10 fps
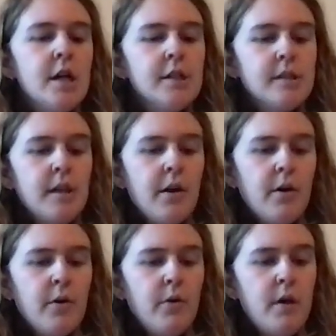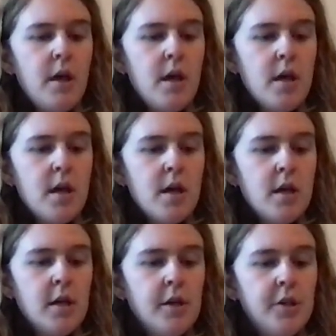So
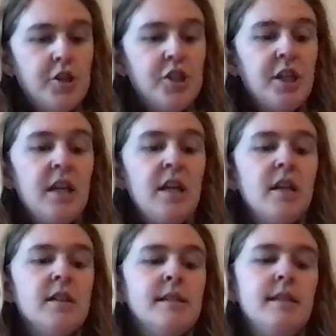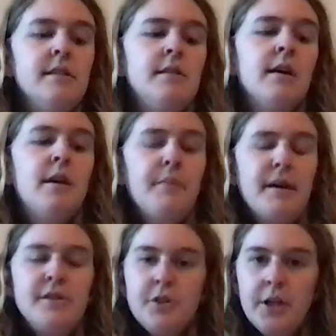she sees a
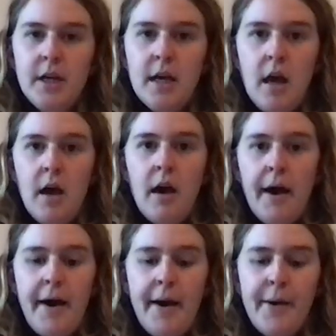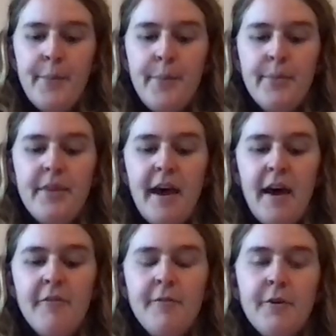documentary
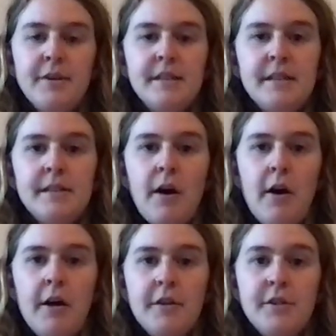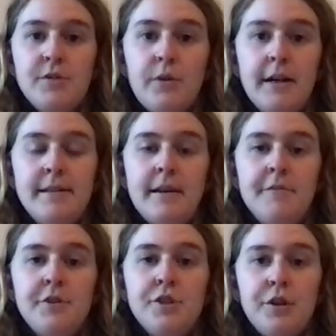that focuses on the stories
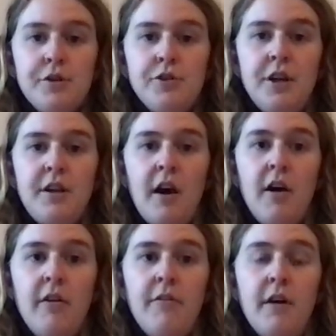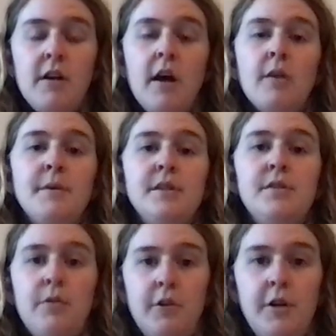of children of anonymous
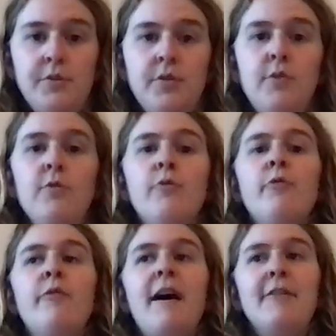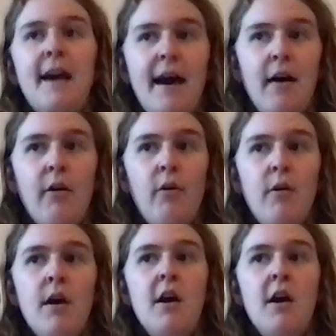donors who found out